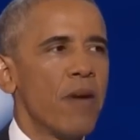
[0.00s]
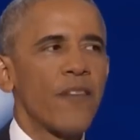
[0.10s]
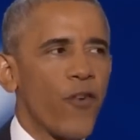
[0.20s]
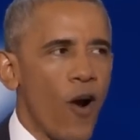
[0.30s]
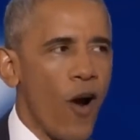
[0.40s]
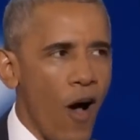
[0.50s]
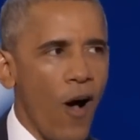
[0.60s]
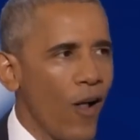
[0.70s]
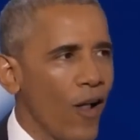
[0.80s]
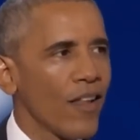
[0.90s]
But for
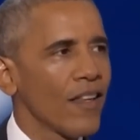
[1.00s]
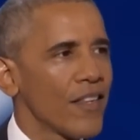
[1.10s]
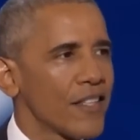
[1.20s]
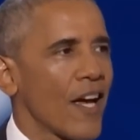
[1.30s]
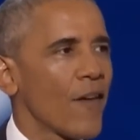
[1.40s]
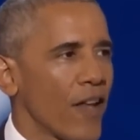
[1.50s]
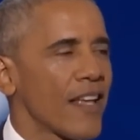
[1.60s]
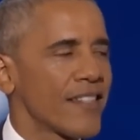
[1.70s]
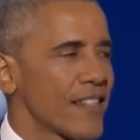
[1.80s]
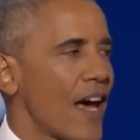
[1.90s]
all the tough
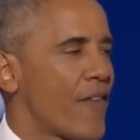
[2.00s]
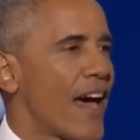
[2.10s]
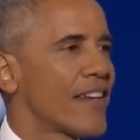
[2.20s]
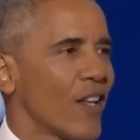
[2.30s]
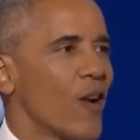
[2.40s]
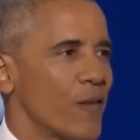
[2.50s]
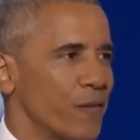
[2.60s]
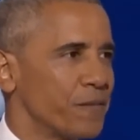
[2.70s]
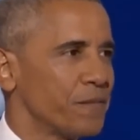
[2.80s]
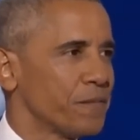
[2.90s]
lessons I've had to learn,
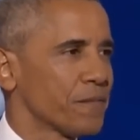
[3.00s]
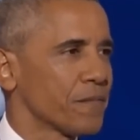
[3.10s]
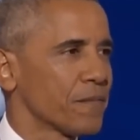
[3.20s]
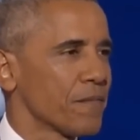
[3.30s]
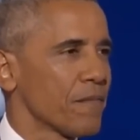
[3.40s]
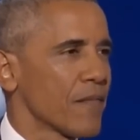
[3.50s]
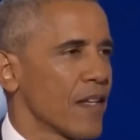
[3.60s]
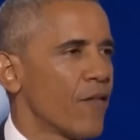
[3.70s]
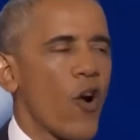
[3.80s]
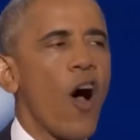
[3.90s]

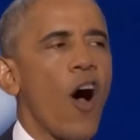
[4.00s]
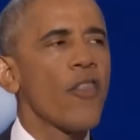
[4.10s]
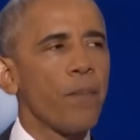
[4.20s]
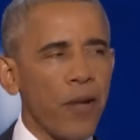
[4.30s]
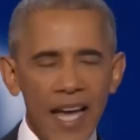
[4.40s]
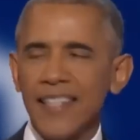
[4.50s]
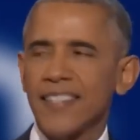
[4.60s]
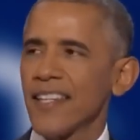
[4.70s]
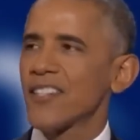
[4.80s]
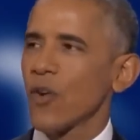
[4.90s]
for all the
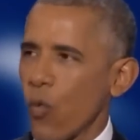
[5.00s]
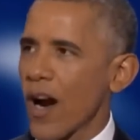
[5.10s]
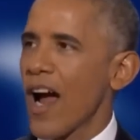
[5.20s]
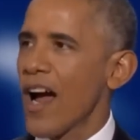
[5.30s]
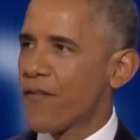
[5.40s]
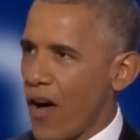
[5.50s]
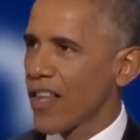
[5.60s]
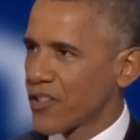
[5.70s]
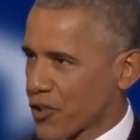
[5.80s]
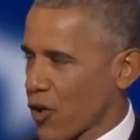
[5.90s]
places where I've
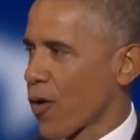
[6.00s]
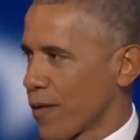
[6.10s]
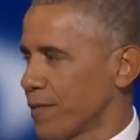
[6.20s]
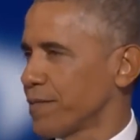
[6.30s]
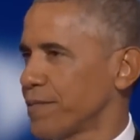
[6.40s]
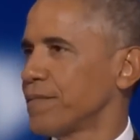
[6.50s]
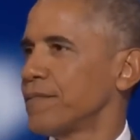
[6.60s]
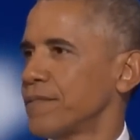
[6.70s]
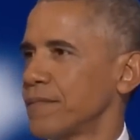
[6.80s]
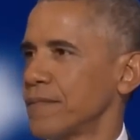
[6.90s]
fallen short,
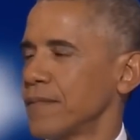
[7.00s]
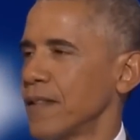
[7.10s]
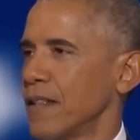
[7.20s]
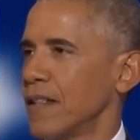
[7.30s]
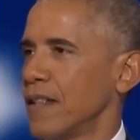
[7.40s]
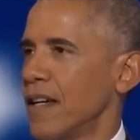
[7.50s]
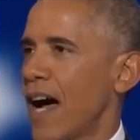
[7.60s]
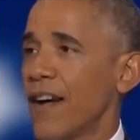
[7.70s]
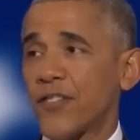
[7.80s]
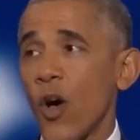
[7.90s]

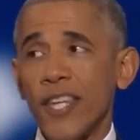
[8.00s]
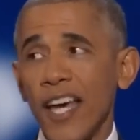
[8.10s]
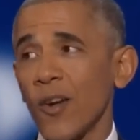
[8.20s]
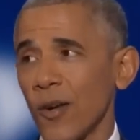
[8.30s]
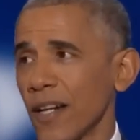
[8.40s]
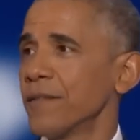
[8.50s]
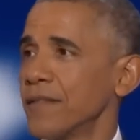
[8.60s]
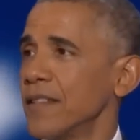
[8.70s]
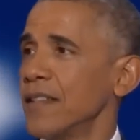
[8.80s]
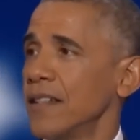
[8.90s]
I've told Hillary,
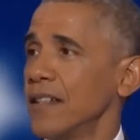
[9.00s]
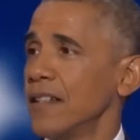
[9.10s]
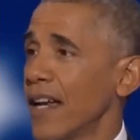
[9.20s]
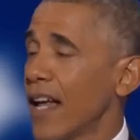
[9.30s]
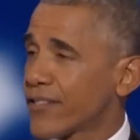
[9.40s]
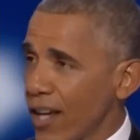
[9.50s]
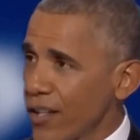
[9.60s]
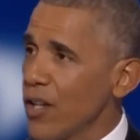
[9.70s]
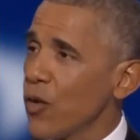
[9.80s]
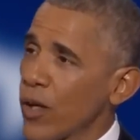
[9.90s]
and I'll
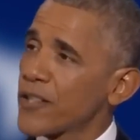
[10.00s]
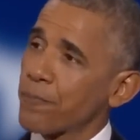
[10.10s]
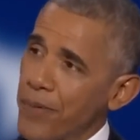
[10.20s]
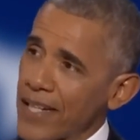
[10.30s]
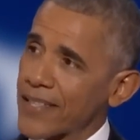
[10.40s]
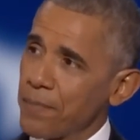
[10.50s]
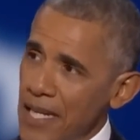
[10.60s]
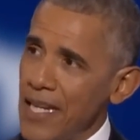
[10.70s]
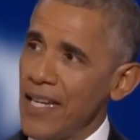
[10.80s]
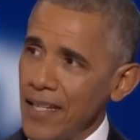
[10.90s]
tell you what's picked
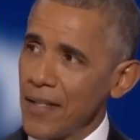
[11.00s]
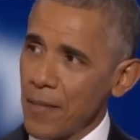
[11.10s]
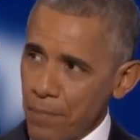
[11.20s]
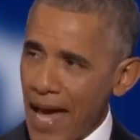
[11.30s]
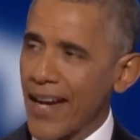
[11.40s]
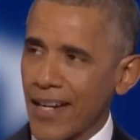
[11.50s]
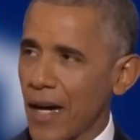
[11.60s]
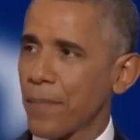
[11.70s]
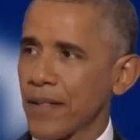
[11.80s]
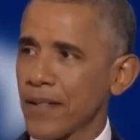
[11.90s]
me
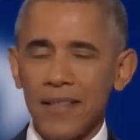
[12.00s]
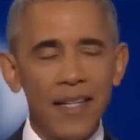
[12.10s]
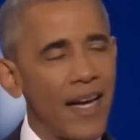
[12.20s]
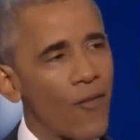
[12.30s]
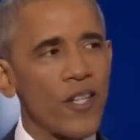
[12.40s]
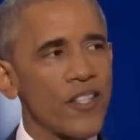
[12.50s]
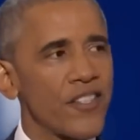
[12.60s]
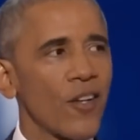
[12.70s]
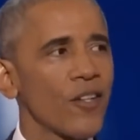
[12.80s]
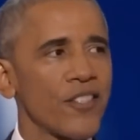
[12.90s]
back up every
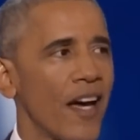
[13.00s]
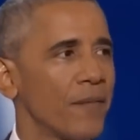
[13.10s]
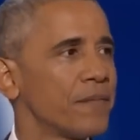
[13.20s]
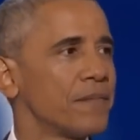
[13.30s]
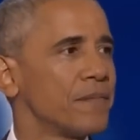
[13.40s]
single time.